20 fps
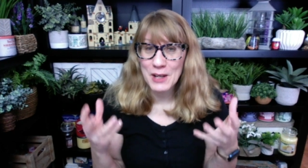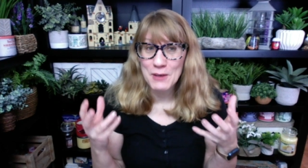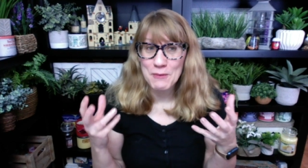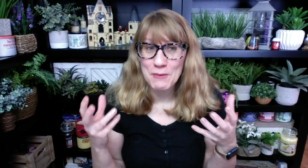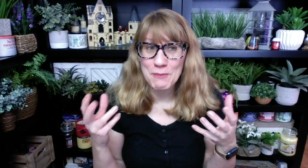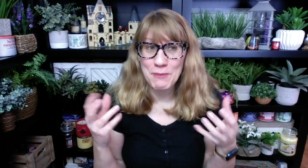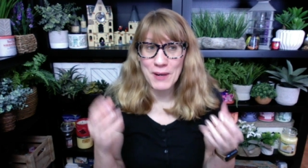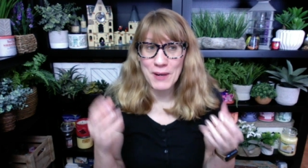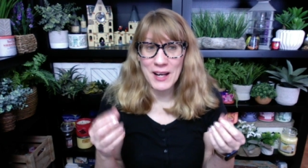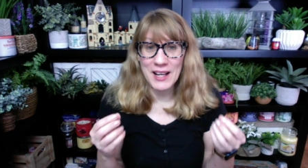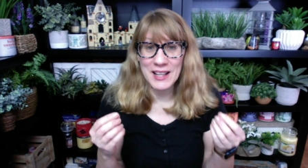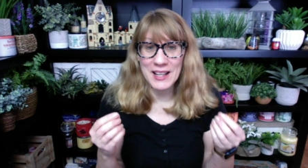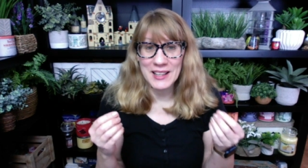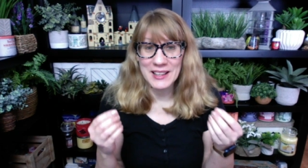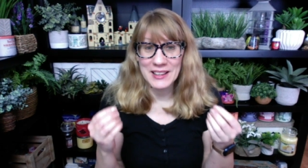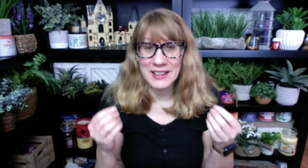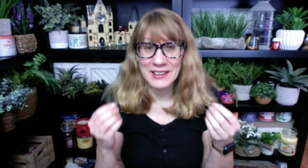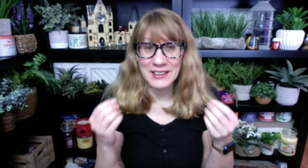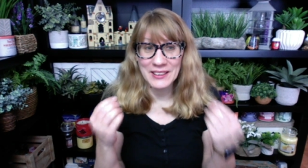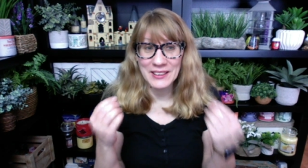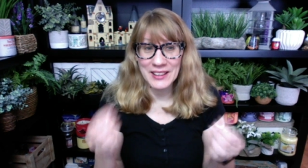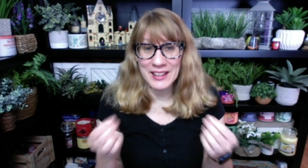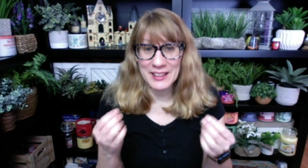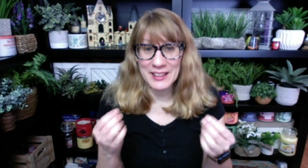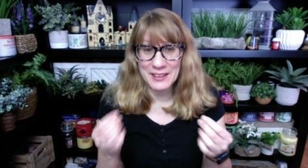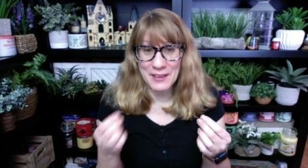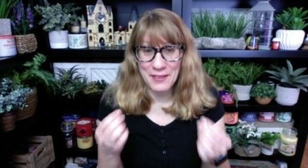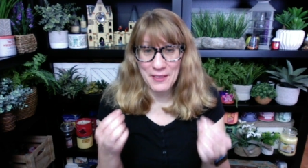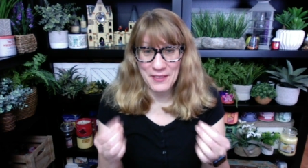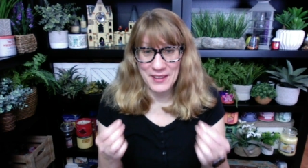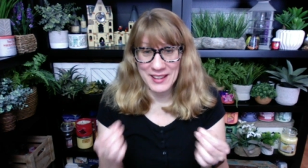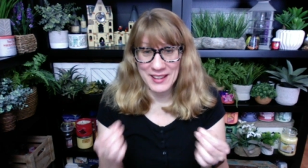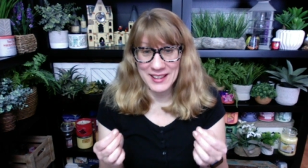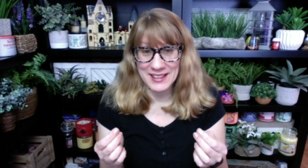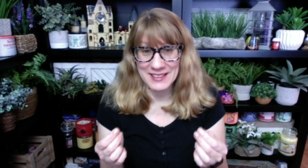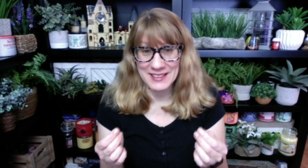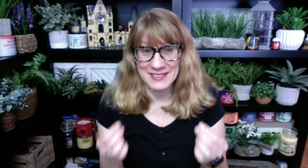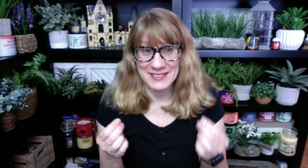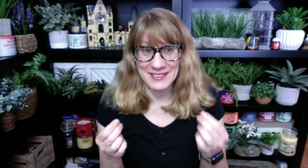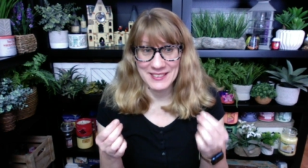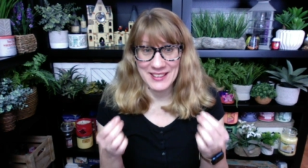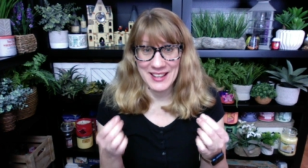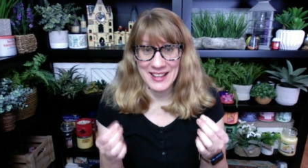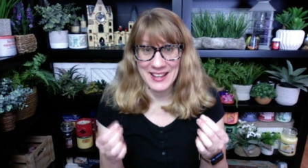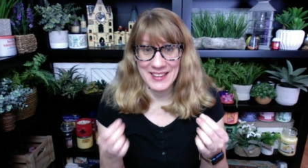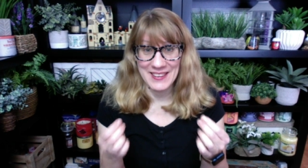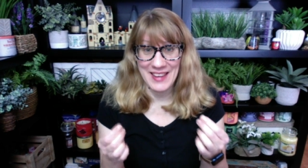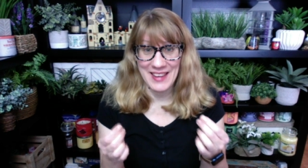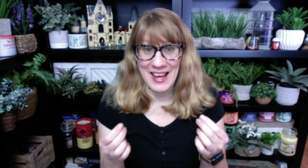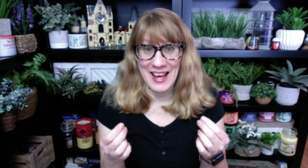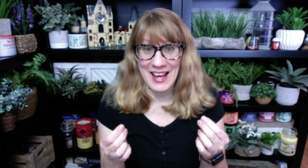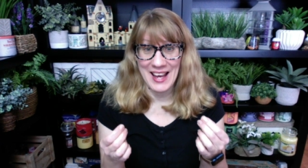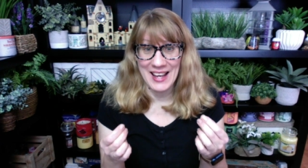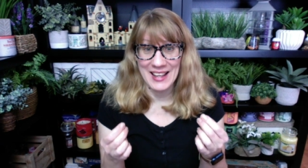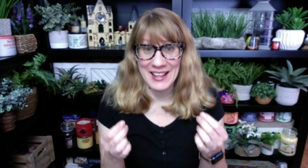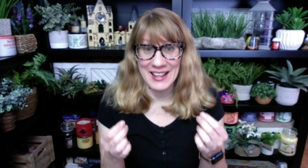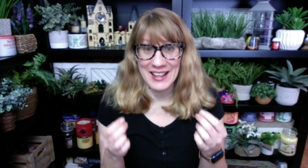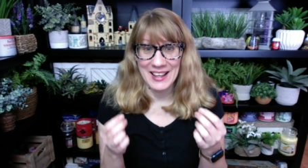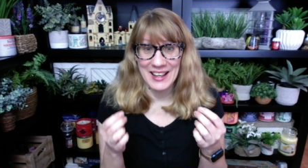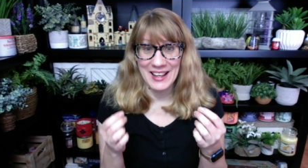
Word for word: but little things like that